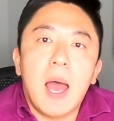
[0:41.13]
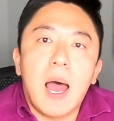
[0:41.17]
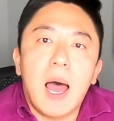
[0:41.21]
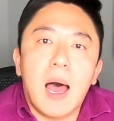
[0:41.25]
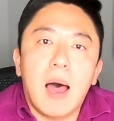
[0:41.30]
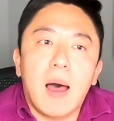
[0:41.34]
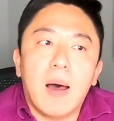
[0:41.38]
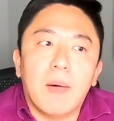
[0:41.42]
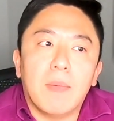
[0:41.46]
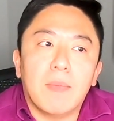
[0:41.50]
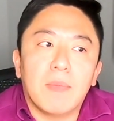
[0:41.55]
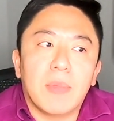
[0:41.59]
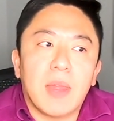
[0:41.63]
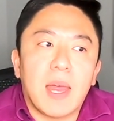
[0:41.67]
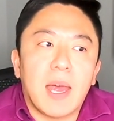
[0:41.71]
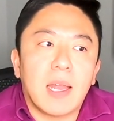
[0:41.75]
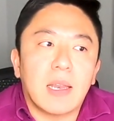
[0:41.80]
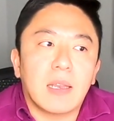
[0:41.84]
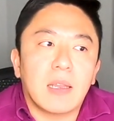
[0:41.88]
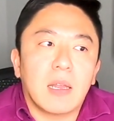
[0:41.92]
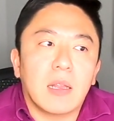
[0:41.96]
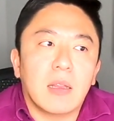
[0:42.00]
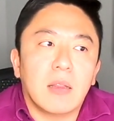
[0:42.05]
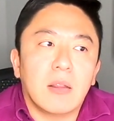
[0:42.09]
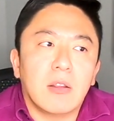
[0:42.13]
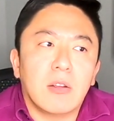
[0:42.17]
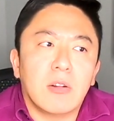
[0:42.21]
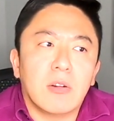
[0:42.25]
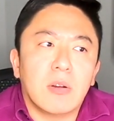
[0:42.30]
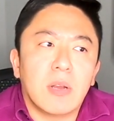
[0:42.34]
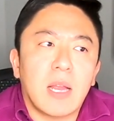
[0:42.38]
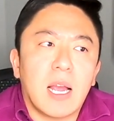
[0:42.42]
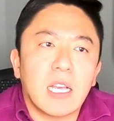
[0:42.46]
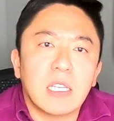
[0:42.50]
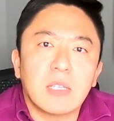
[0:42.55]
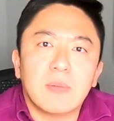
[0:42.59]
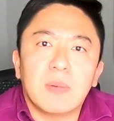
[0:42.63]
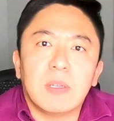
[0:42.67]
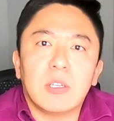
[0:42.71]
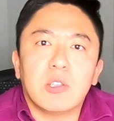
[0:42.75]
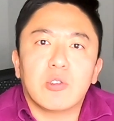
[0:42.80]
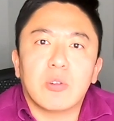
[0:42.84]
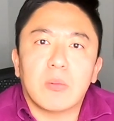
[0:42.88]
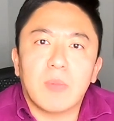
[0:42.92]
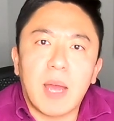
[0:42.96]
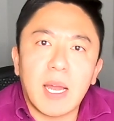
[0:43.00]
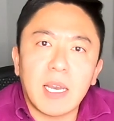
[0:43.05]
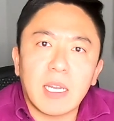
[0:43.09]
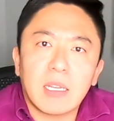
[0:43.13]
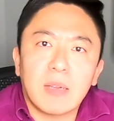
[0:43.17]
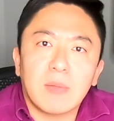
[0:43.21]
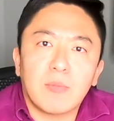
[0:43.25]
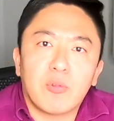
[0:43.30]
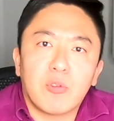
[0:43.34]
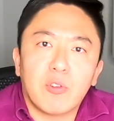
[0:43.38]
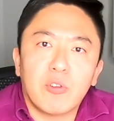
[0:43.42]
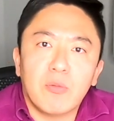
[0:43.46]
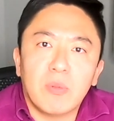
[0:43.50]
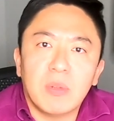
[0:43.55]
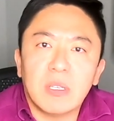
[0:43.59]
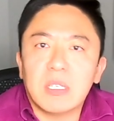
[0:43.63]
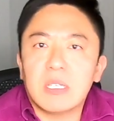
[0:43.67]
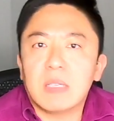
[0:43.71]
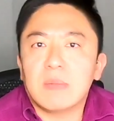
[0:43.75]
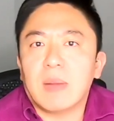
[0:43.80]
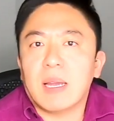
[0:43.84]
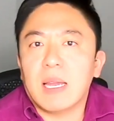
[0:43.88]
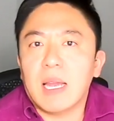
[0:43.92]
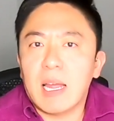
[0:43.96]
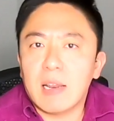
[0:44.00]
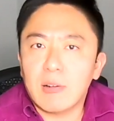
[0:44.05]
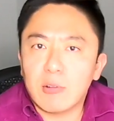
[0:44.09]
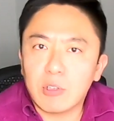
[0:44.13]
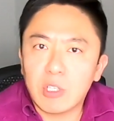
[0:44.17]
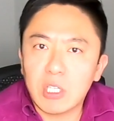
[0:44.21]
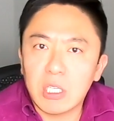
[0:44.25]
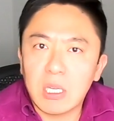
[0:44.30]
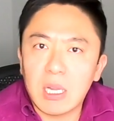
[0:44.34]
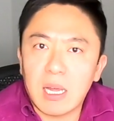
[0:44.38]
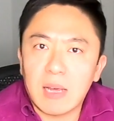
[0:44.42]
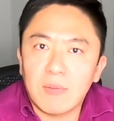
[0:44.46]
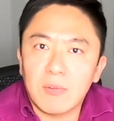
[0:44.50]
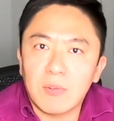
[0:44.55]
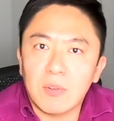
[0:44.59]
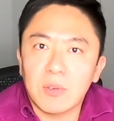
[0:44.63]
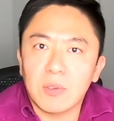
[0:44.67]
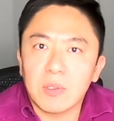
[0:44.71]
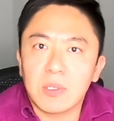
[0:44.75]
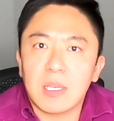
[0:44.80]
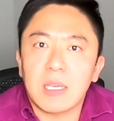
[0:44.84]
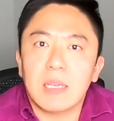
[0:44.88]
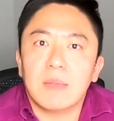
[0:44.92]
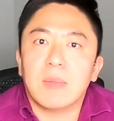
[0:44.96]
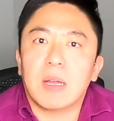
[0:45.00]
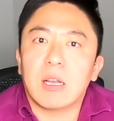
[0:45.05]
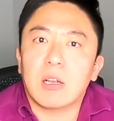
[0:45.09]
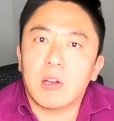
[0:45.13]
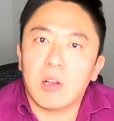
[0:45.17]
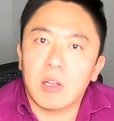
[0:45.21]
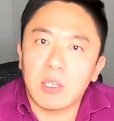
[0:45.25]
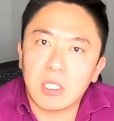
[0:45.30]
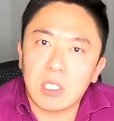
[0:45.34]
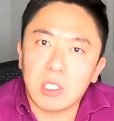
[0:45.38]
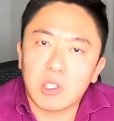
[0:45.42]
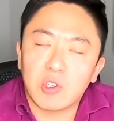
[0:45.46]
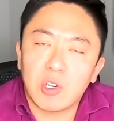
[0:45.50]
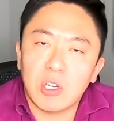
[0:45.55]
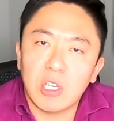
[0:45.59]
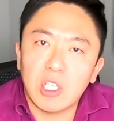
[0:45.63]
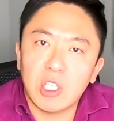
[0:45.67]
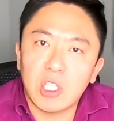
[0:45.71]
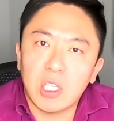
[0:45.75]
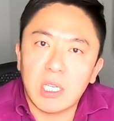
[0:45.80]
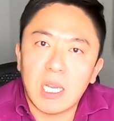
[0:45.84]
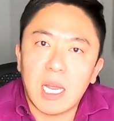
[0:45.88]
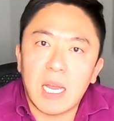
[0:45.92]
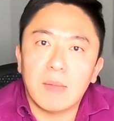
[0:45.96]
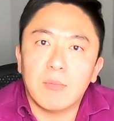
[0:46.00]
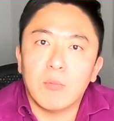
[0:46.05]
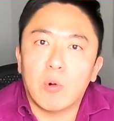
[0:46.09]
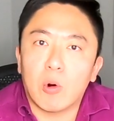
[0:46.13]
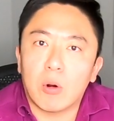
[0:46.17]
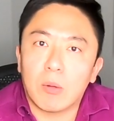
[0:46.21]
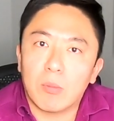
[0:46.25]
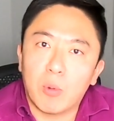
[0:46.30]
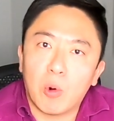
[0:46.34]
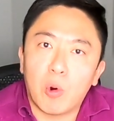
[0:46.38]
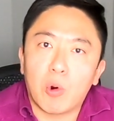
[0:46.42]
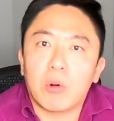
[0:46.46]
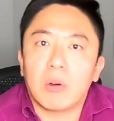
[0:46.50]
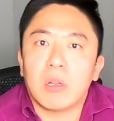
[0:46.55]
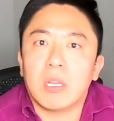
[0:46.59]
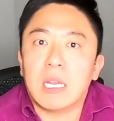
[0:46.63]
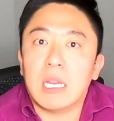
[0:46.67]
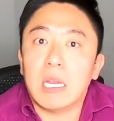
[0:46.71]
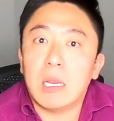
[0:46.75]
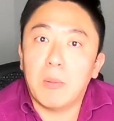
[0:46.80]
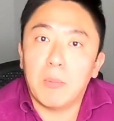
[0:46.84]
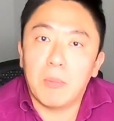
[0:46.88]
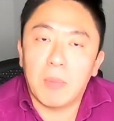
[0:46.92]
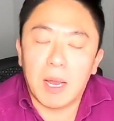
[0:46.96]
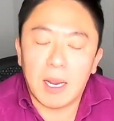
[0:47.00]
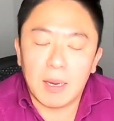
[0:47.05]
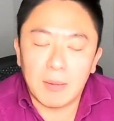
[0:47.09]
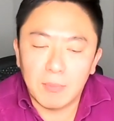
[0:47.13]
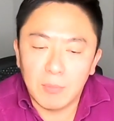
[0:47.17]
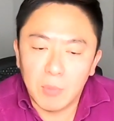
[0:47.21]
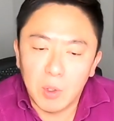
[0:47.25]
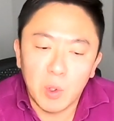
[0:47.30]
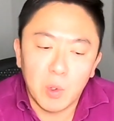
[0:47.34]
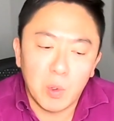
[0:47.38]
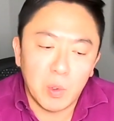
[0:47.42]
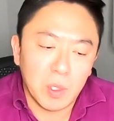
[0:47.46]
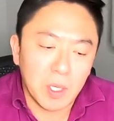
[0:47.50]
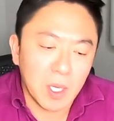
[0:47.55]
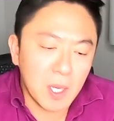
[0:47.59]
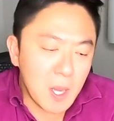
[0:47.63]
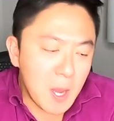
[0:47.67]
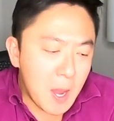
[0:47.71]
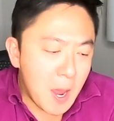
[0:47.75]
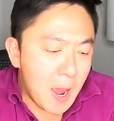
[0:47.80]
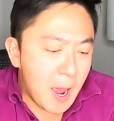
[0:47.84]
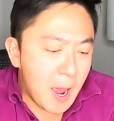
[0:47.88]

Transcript: that there has been dramatic improvements in my energy levels, in my concentration, and more importantly, my mood.